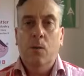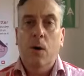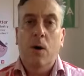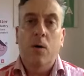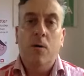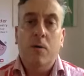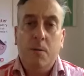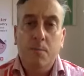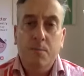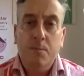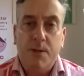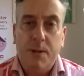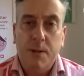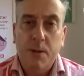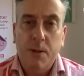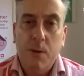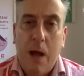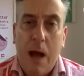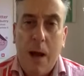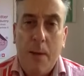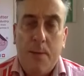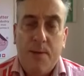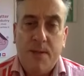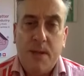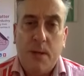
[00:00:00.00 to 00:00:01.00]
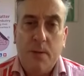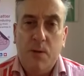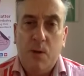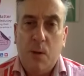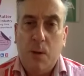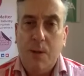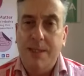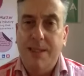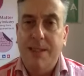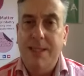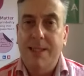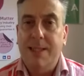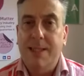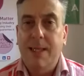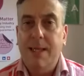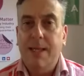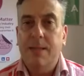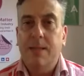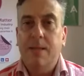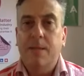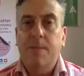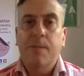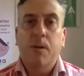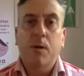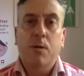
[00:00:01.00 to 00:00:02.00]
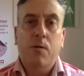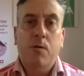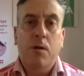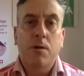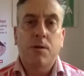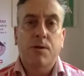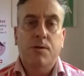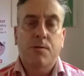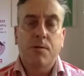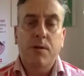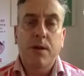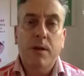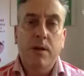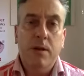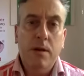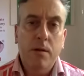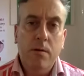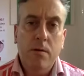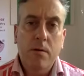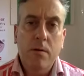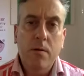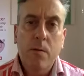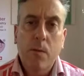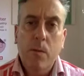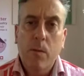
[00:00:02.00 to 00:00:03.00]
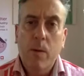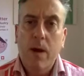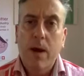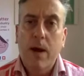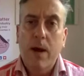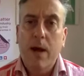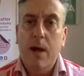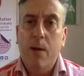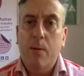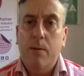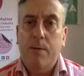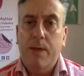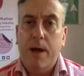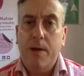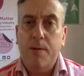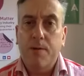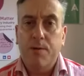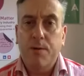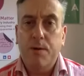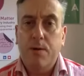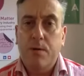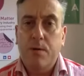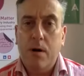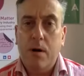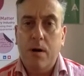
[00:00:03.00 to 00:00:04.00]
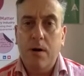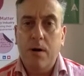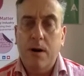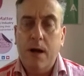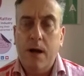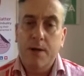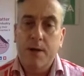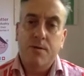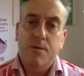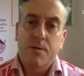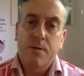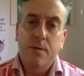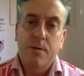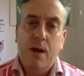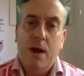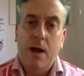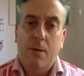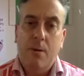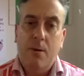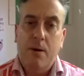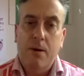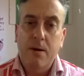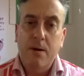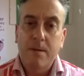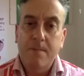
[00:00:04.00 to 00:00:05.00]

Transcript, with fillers: Welcome to episode 26 of The Grocery Guru. We're here with Andrew Grant. Andrew, how are